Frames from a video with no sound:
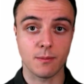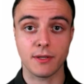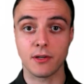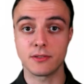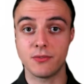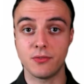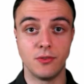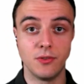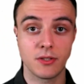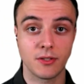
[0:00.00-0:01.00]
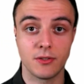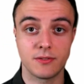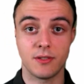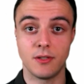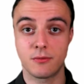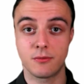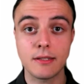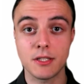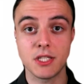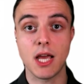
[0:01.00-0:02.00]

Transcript: because if you do not understand the strategy,